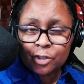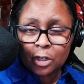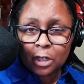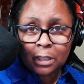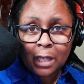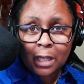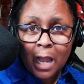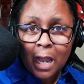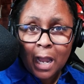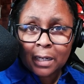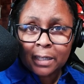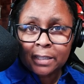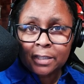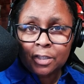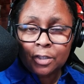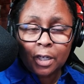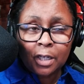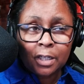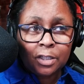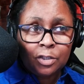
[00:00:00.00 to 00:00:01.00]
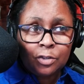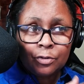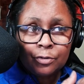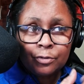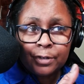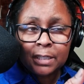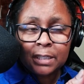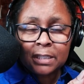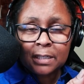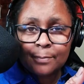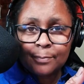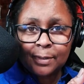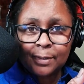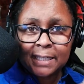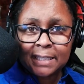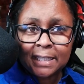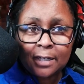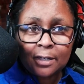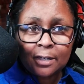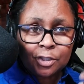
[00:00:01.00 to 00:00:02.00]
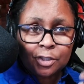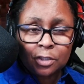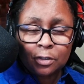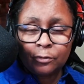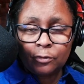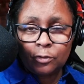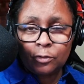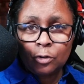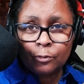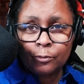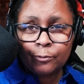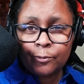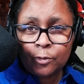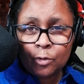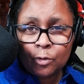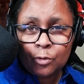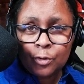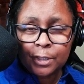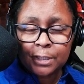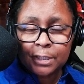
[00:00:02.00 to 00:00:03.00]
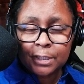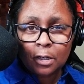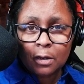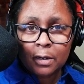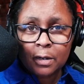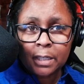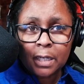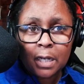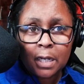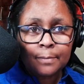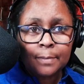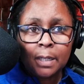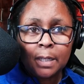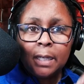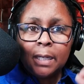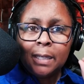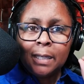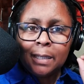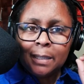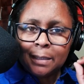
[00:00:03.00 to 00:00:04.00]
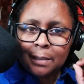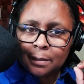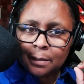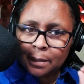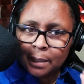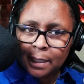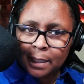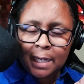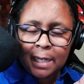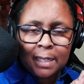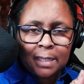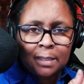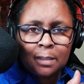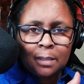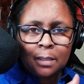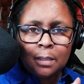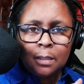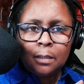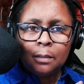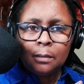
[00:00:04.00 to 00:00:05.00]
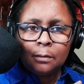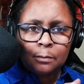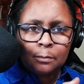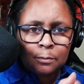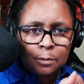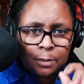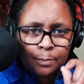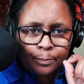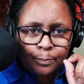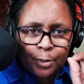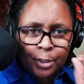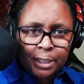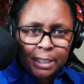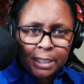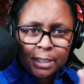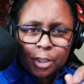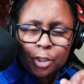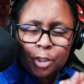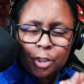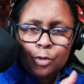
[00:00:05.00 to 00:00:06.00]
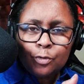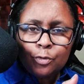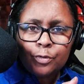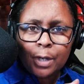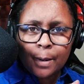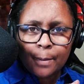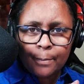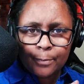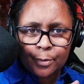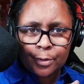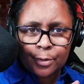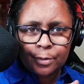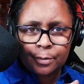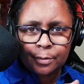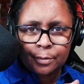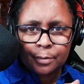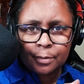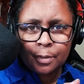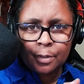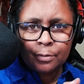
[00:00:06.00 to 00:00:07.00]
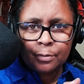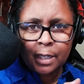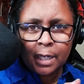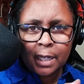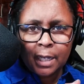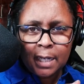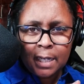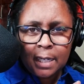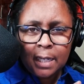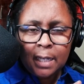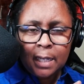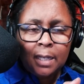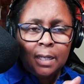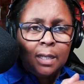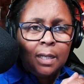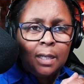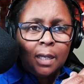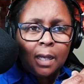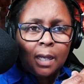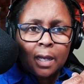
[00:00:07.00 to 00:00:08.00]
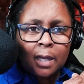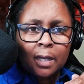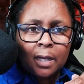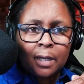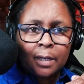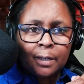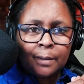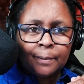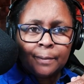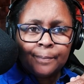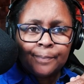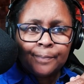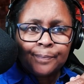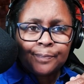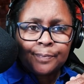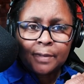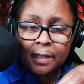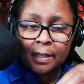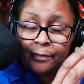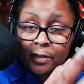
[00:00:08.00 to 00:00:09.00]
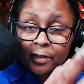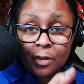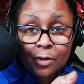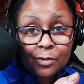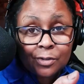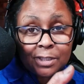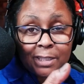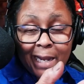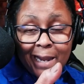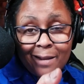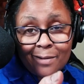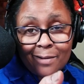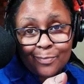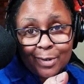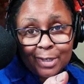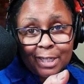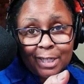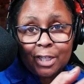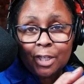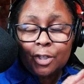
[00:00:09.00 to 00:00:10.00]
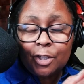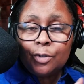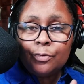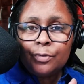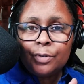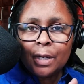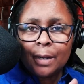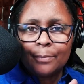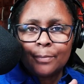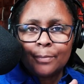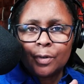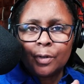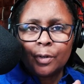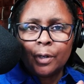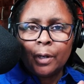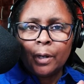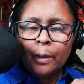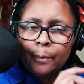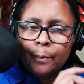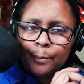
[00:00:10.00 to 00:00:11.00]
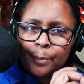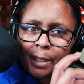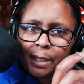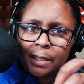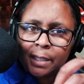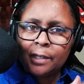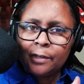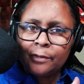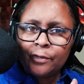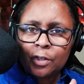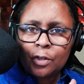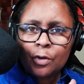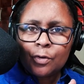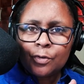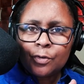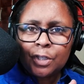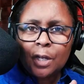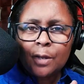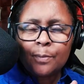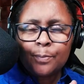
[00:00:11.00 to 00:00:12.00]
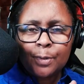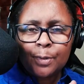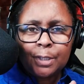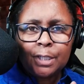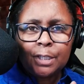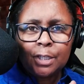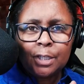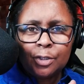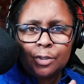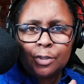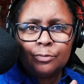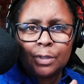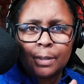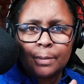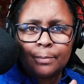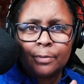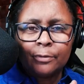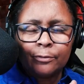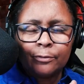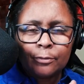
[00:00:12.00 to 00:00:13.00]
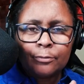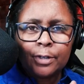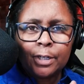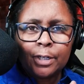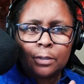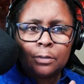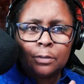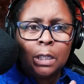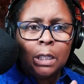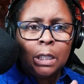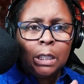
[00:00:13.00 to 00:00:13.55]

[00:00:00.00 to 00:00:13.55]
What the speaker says: your clock and you're in someplace else and if your fuel has gone up. Hey, put in the new number. Okay, if it goes down, put in the new number. But if it goes up, put in the new number for real,